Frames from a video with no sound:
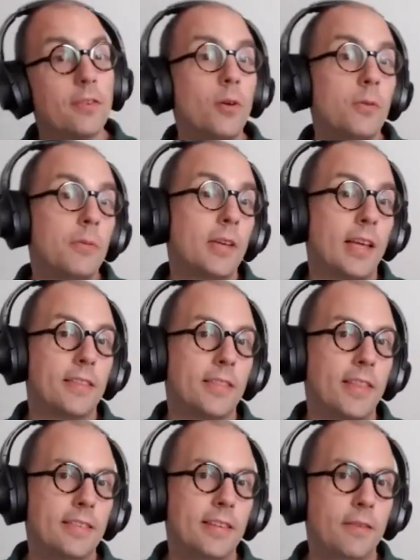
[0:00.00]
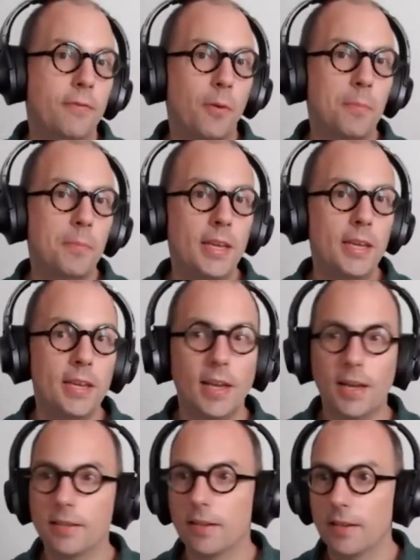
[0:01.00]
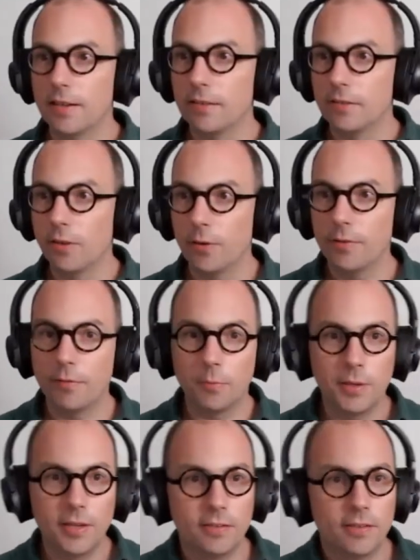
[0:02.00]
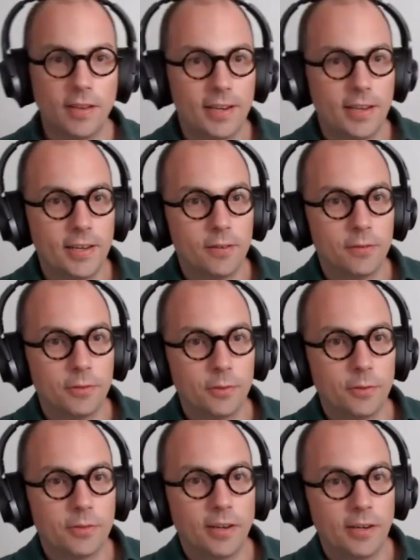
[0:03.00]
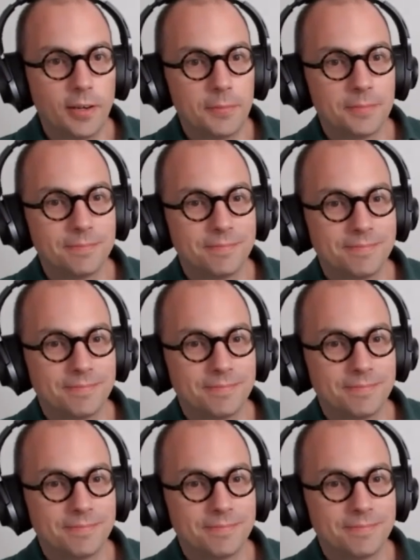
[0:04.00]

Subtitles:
So that's it from me, and sorry for being slightly over time.